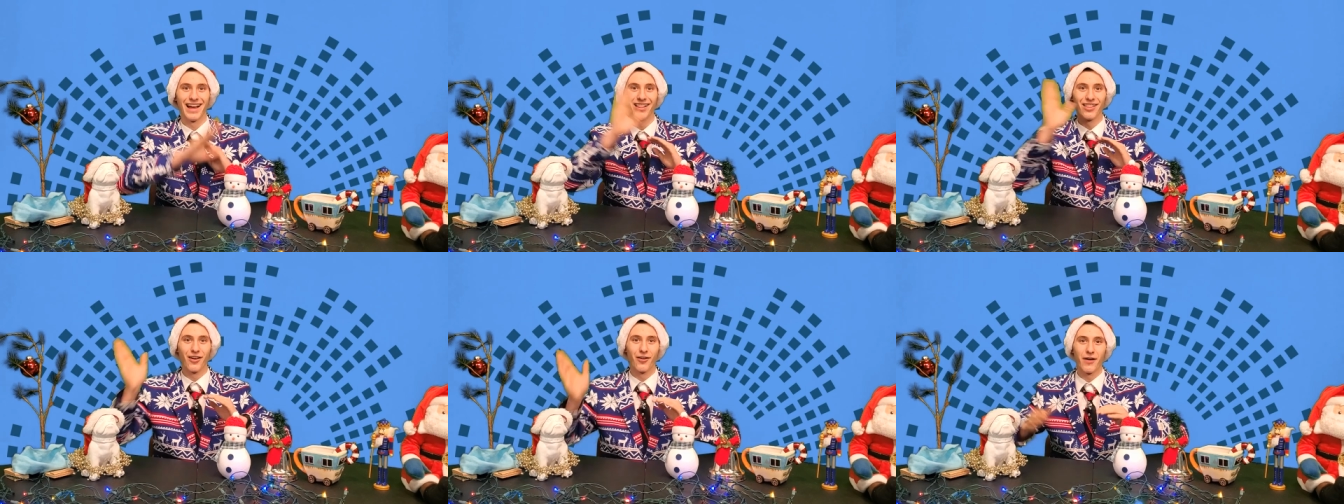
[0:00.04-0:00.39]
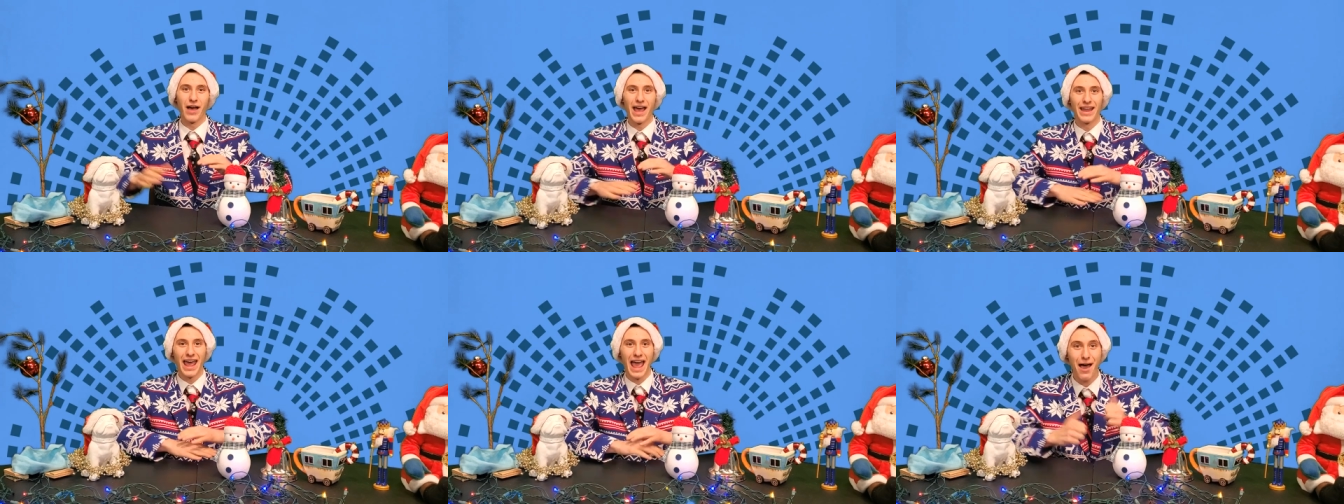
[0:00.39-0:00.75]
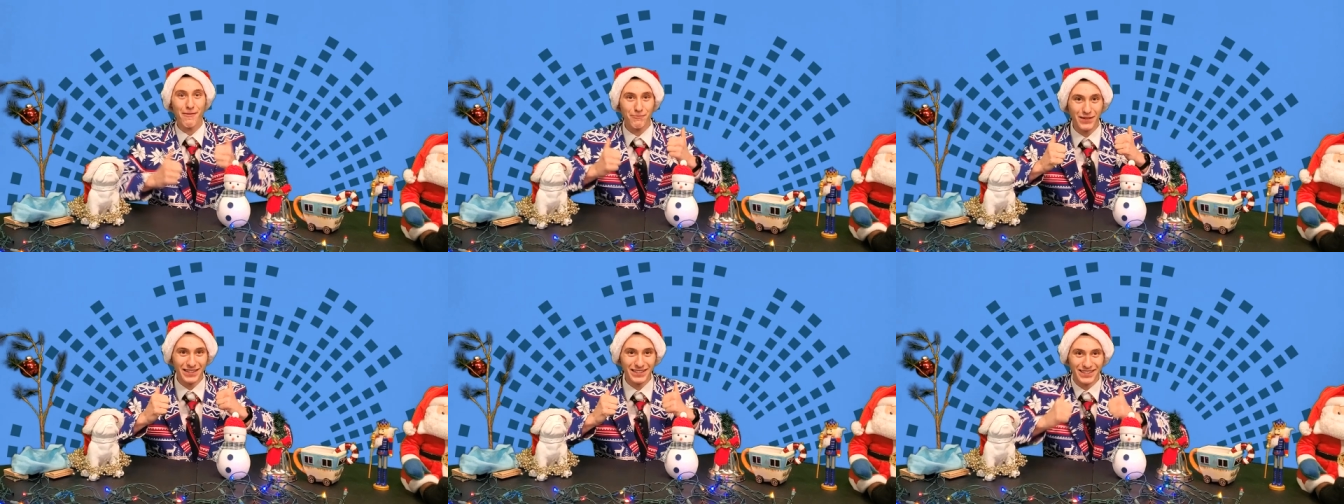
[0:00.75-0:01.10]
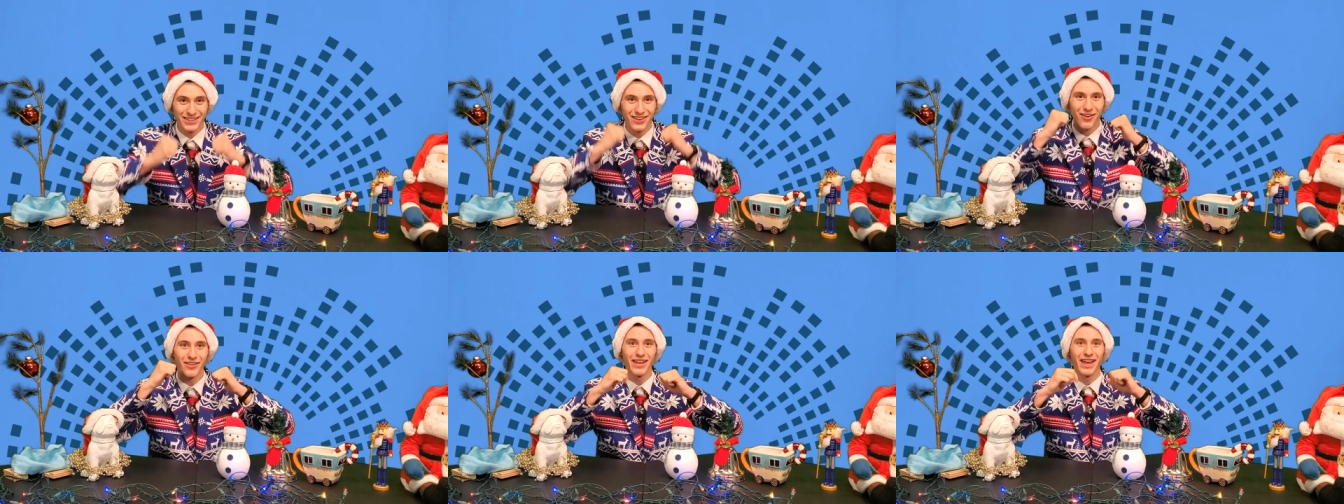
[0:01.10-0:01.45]
Hello and happy
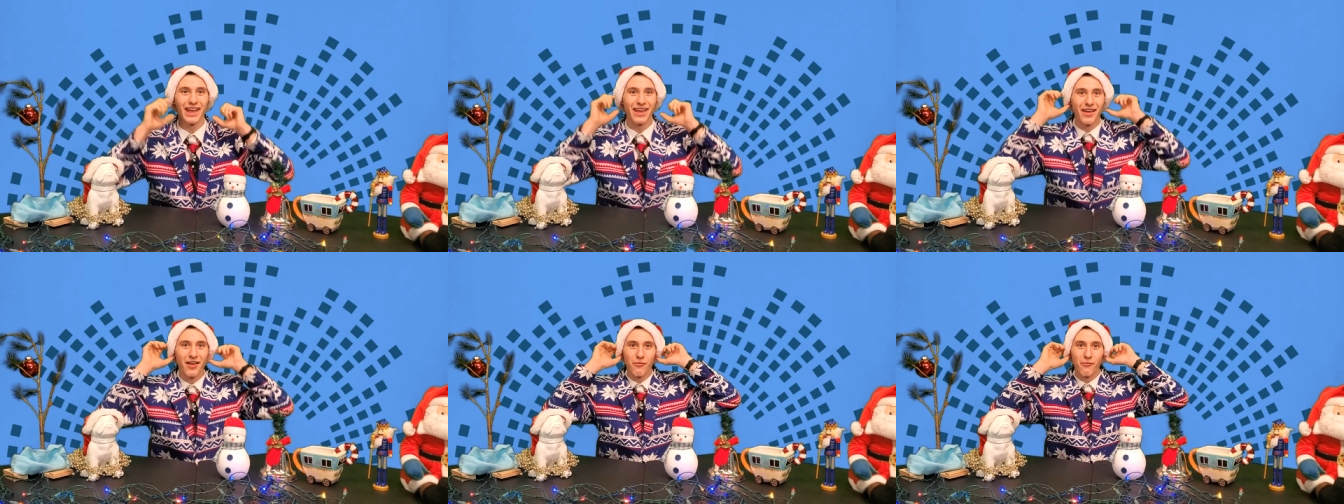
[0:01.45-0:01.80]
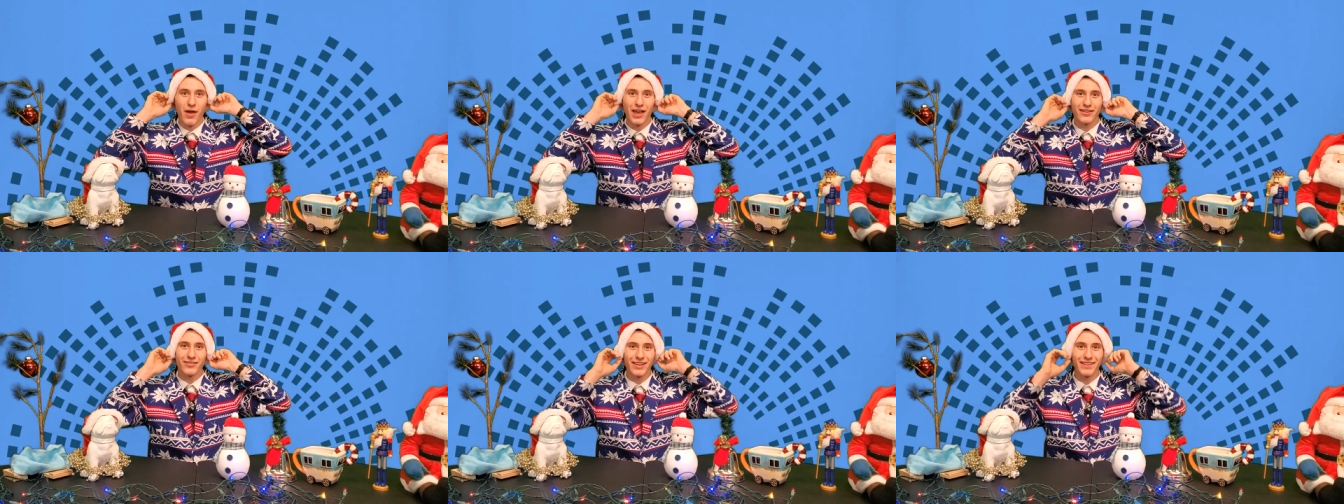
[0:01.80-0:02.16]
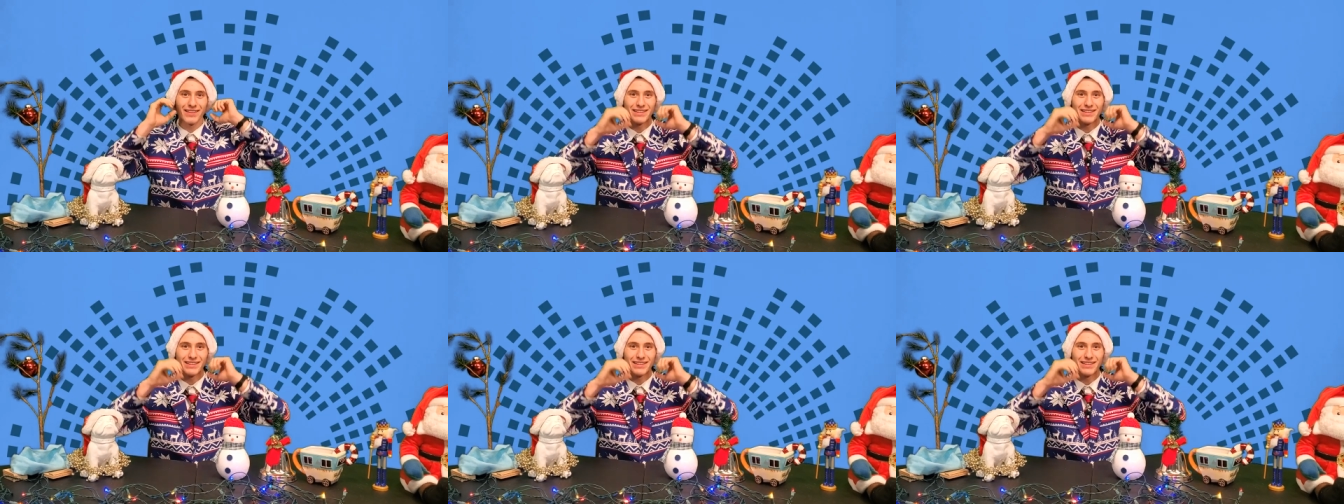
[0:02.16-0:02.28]
snow day! We actually